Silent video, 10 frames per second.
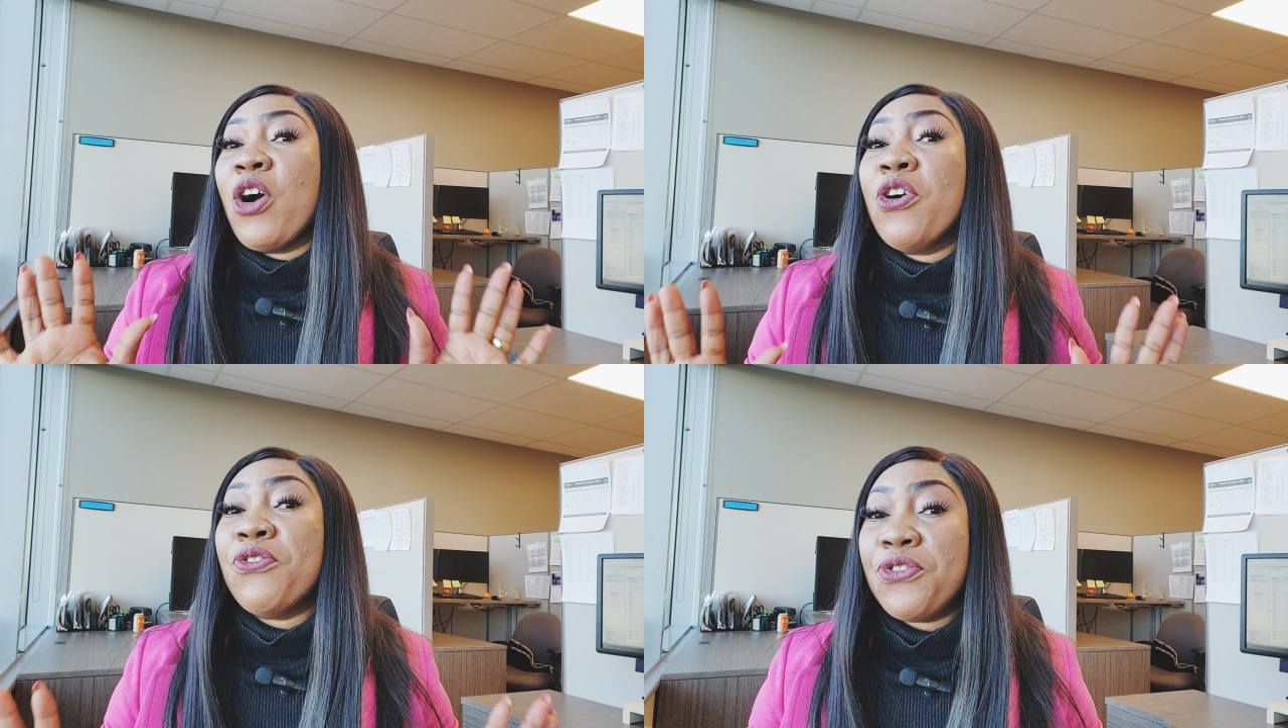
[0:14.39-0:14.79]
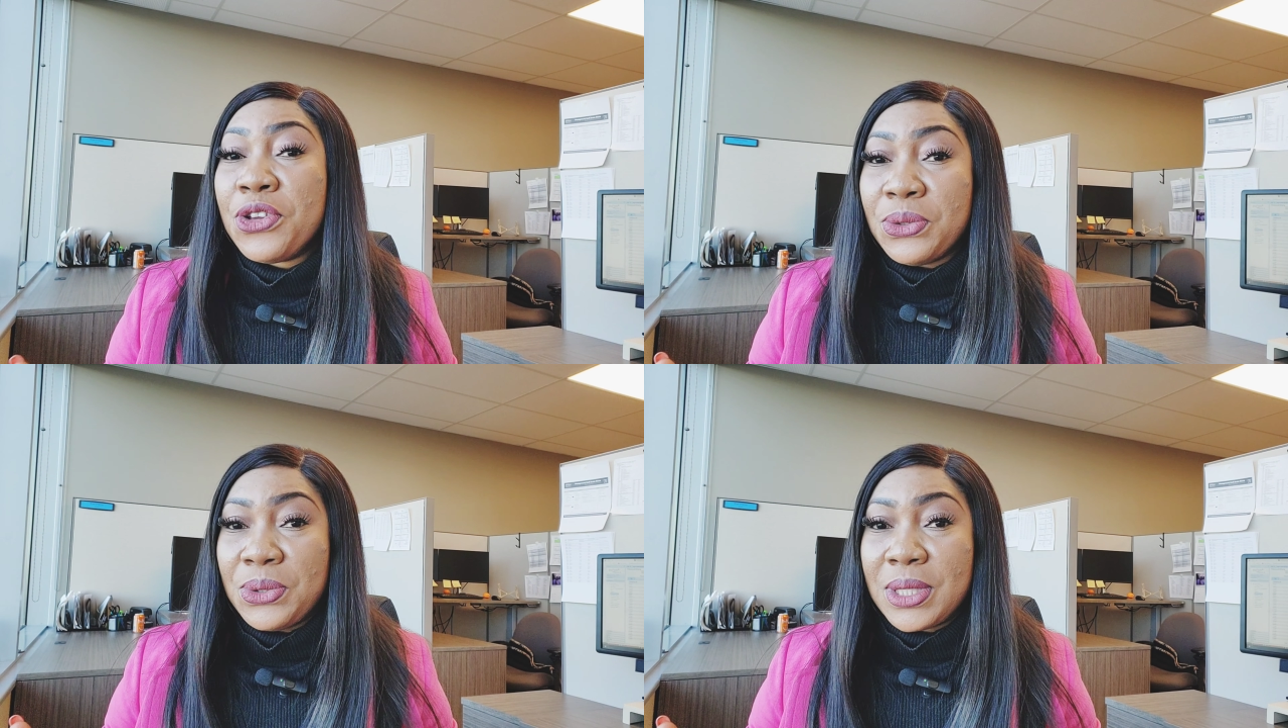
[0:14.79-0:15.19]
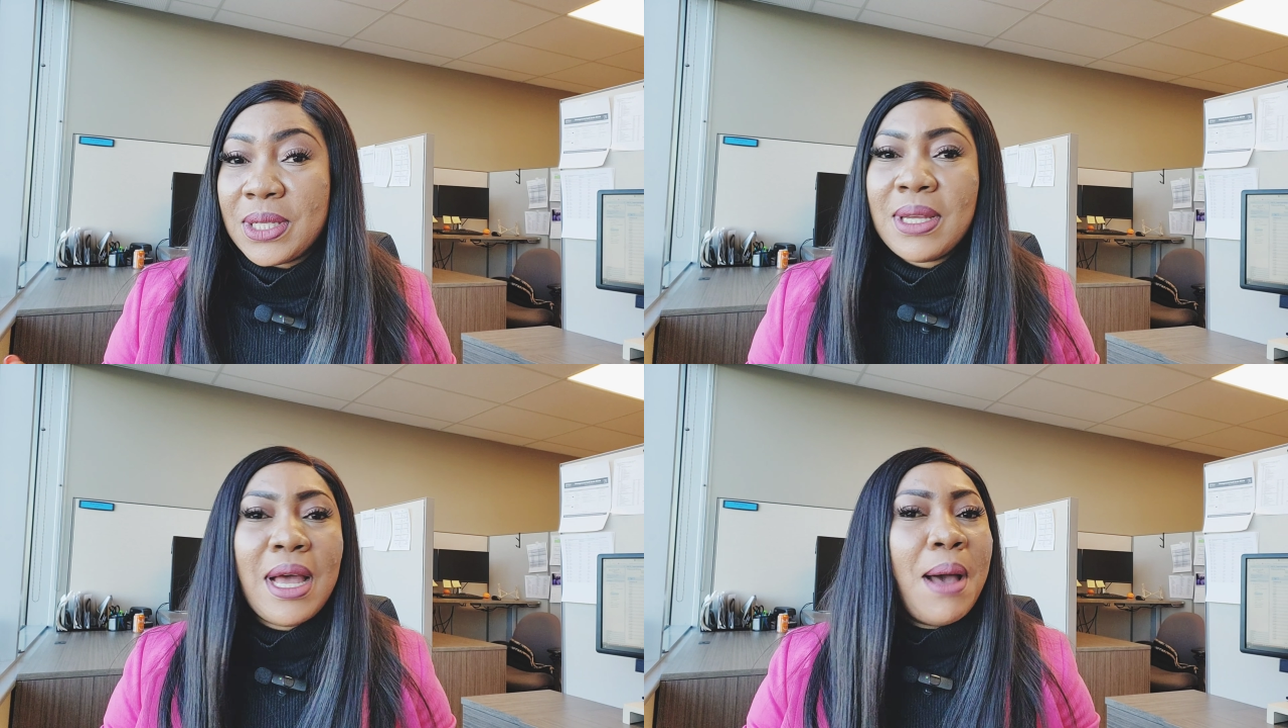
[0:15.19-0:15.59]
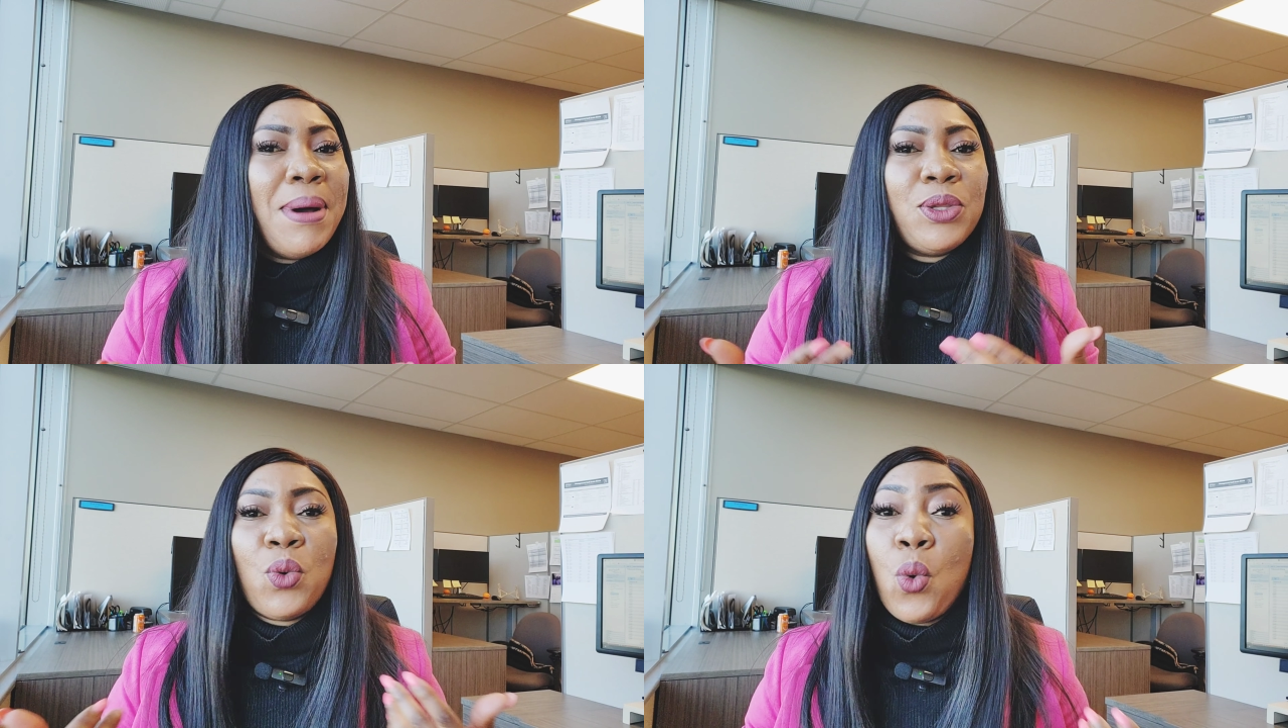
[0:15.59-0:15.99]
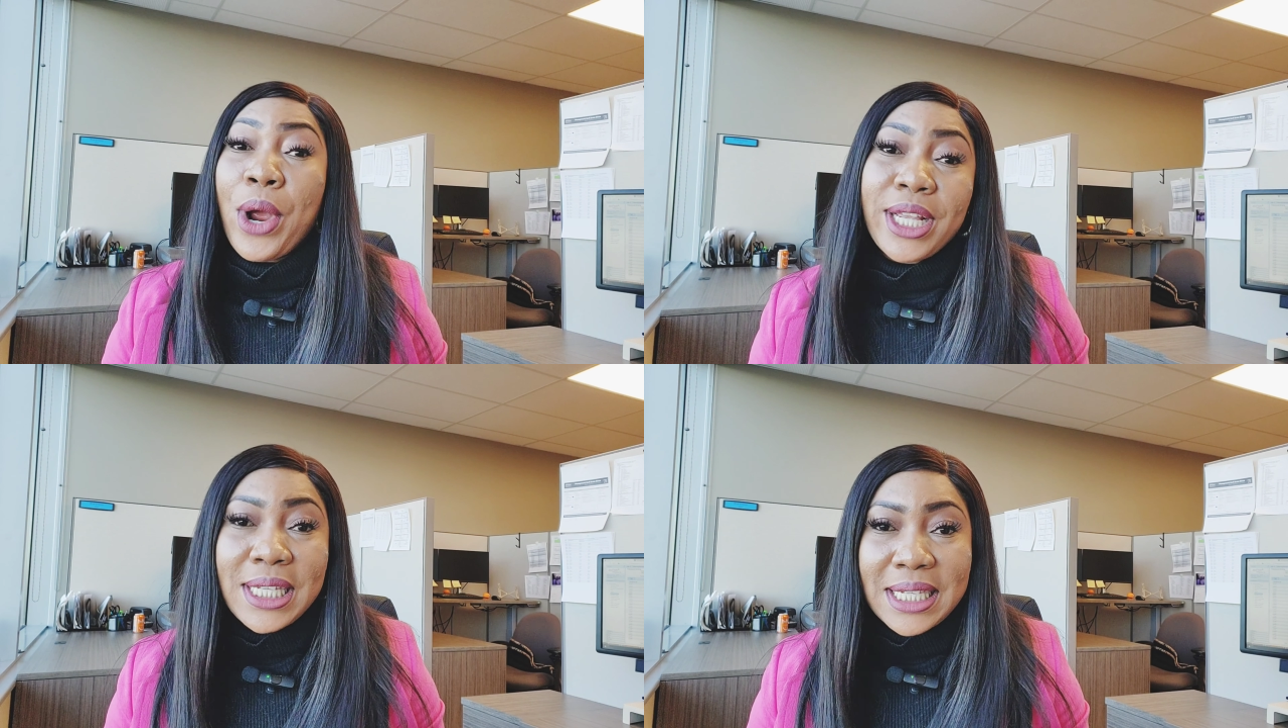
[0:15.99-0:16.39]
confused about
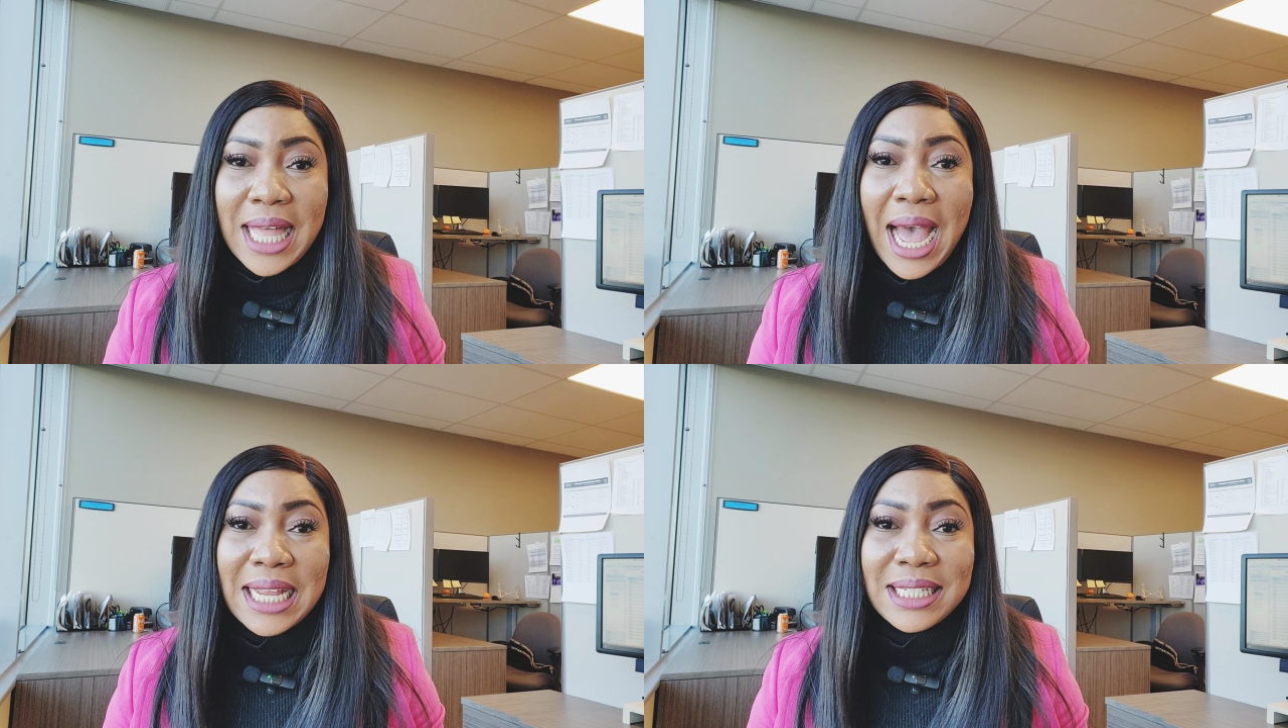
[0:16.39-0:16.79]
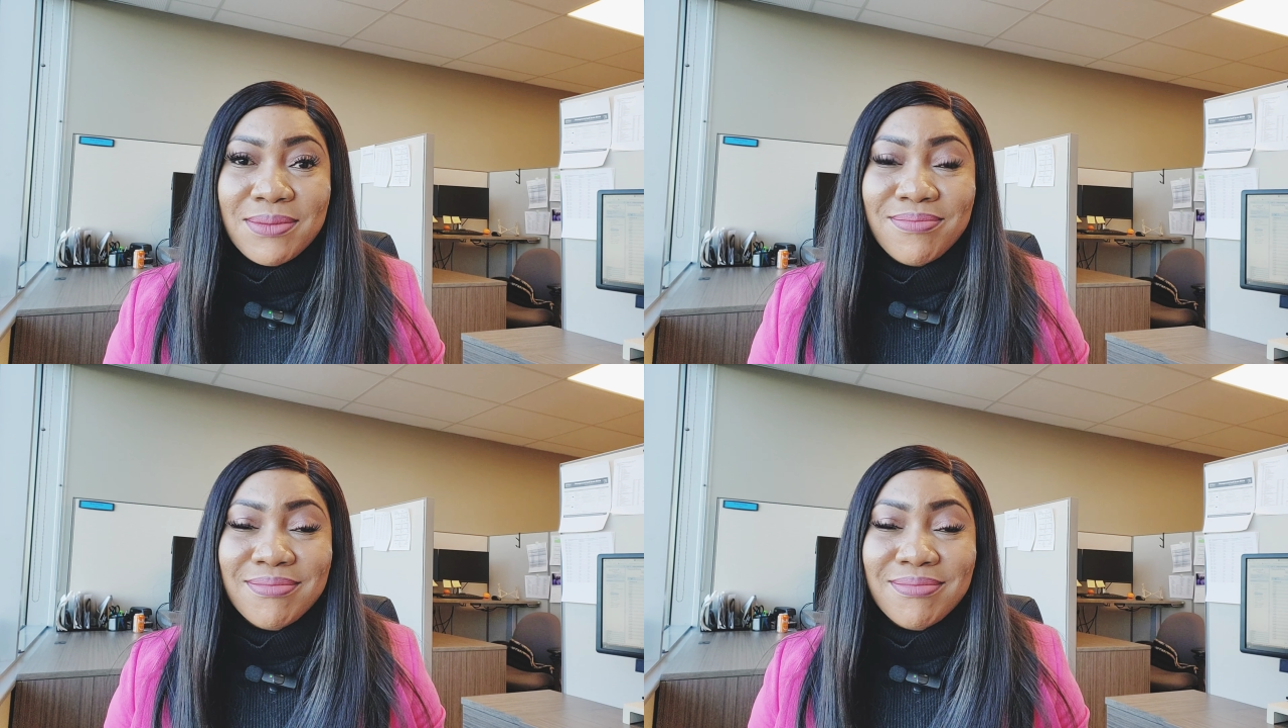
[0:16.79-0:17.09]
where to start,